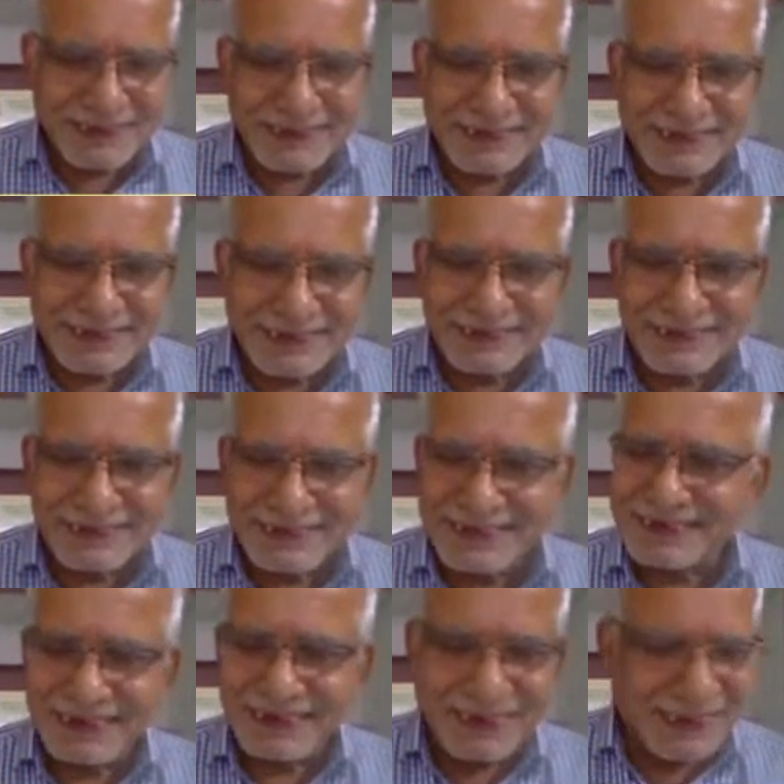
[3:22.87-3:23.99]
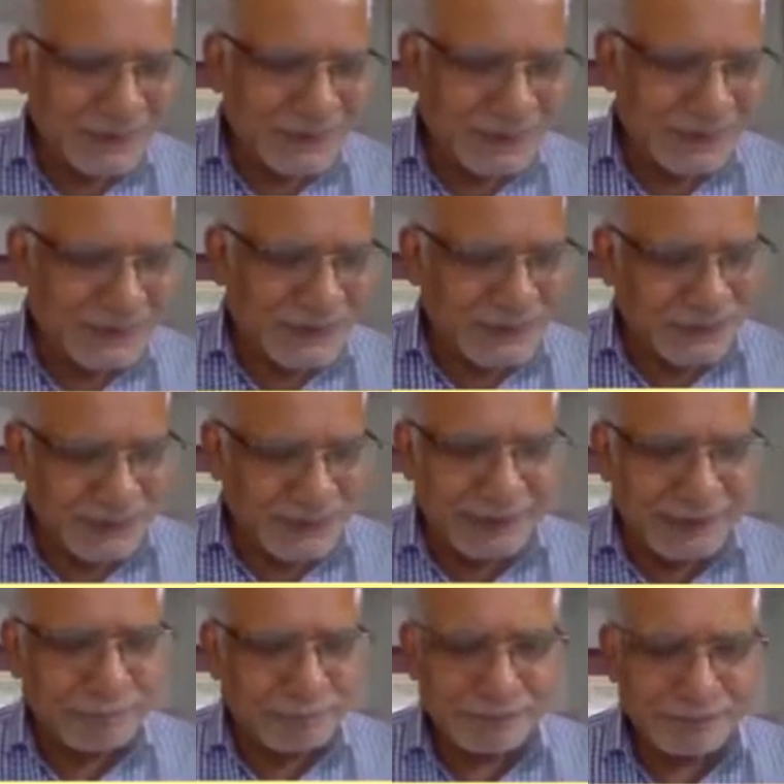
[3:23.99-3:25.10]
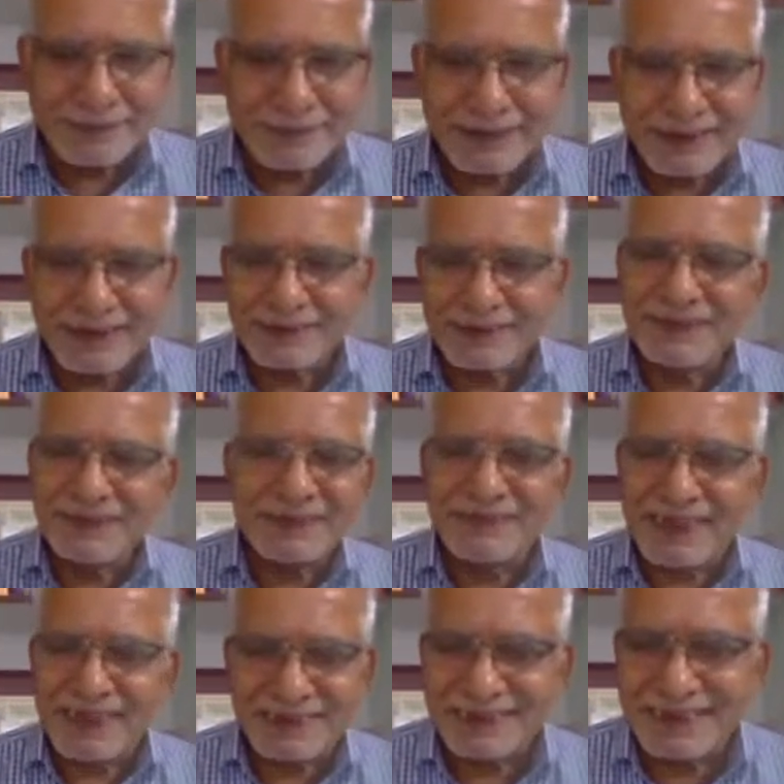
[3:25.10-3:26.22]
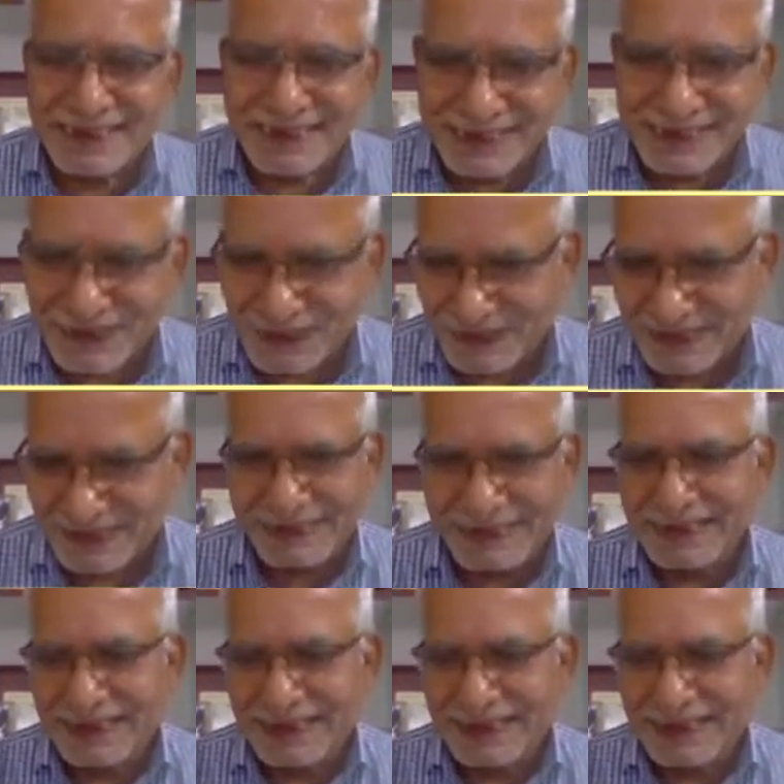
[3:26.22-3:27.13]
agree that this is an untold story and very fascinating story.